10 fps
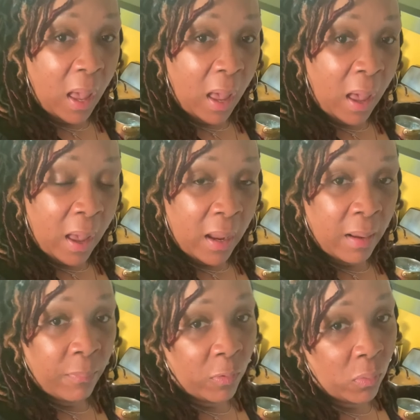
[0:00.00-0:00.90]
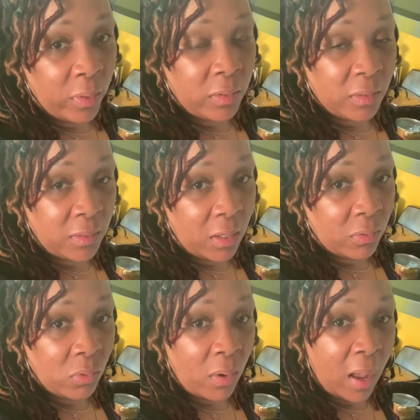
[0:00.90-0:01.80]
I am going to tell
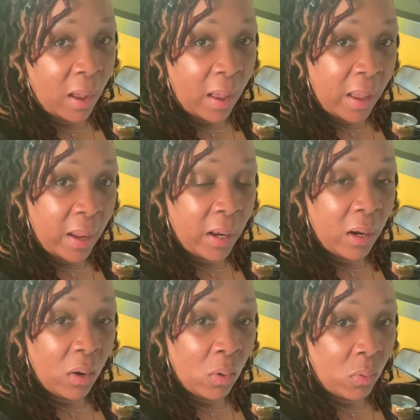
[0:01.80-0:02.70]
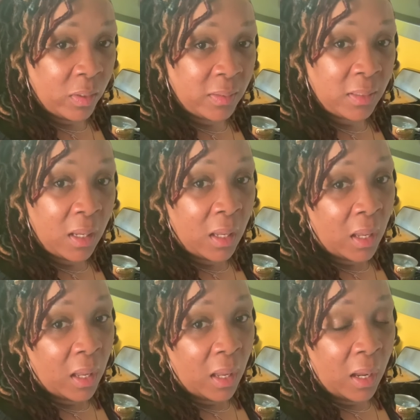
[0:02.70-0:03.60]
you how I lost
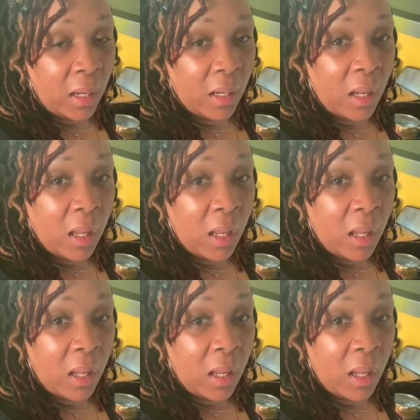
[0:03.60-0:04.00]
a